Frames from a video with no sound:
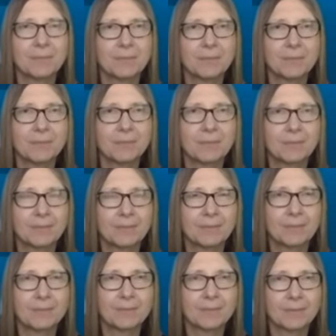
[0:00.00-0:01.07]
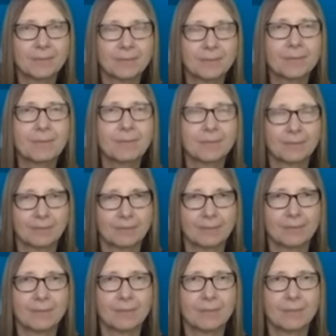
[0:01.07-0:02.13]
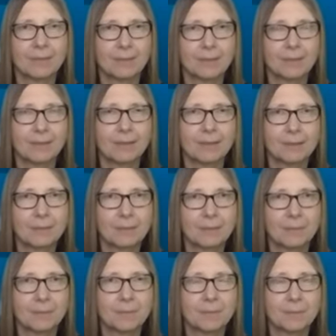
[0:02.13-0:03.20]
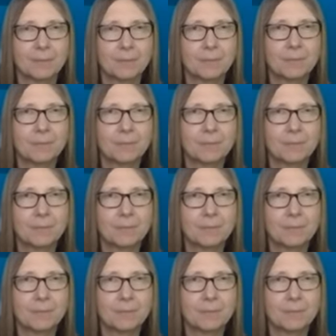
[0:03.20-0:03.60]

This person isn't speaking.